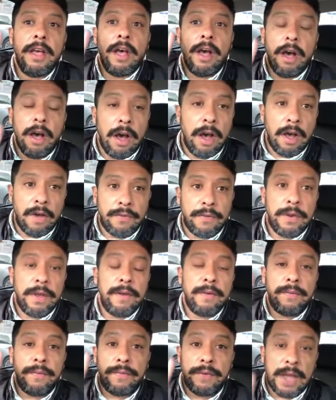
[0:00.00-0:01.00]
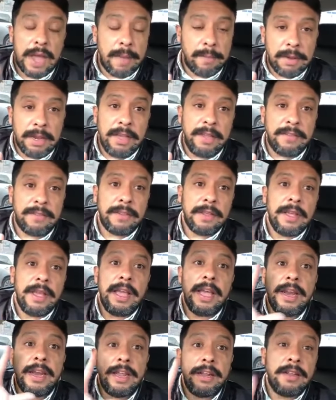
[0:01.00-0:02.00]
of families
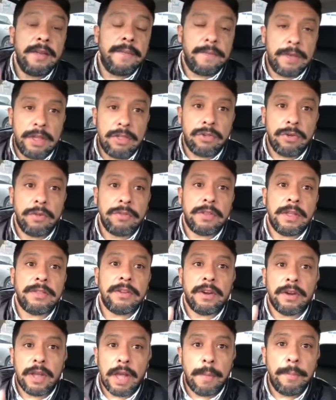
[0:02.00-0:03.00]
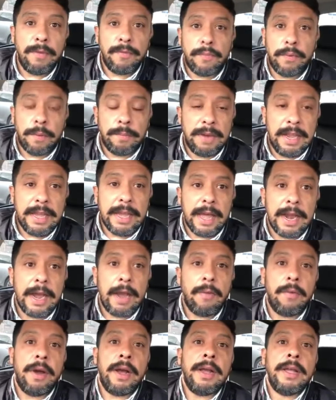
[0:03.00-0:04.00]
and individuals that they're coming from
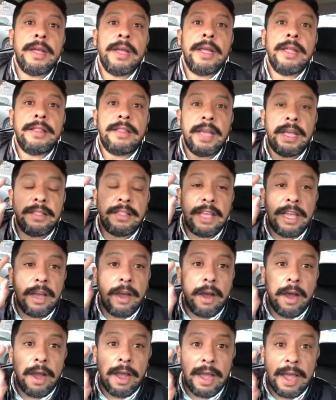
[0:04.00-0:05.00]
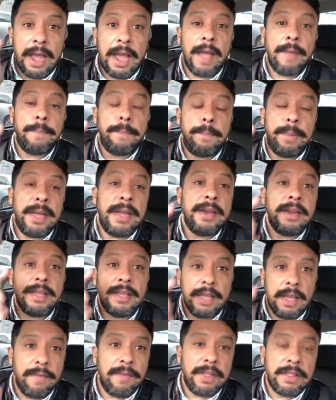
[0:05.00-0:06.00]
Nicaragua that they have been
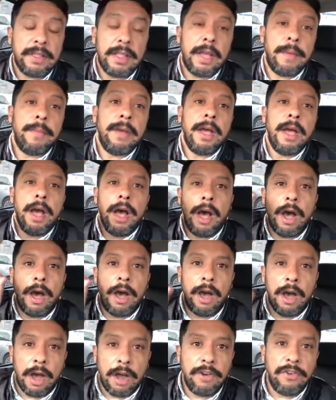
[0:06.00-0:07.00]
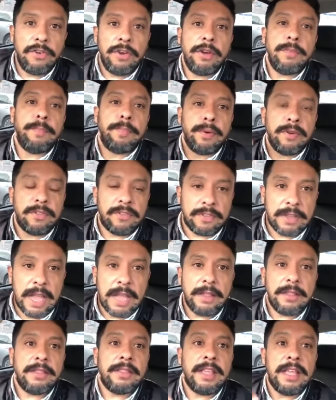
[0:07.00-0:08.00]
giving them
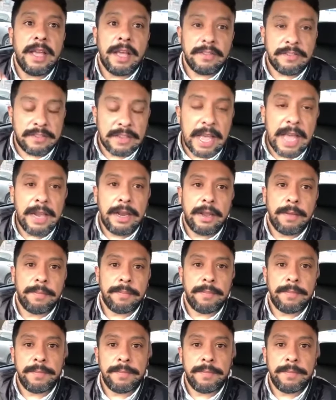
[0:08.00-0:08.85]
100% the asylum.